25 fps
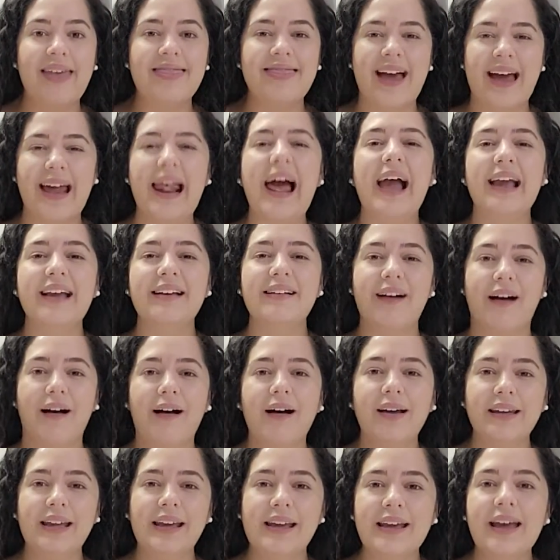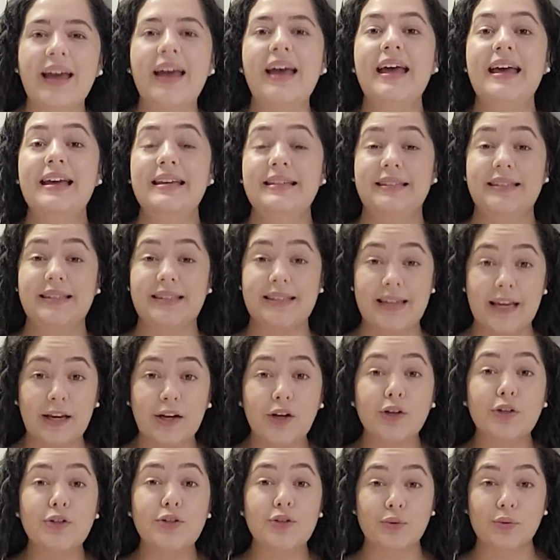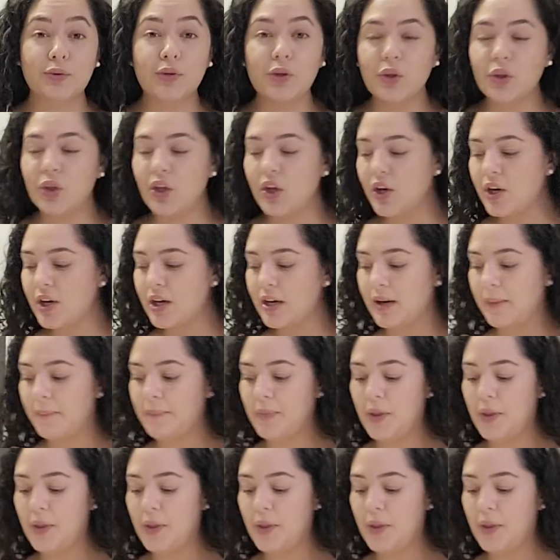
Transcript: that iconic snickerdoodle look.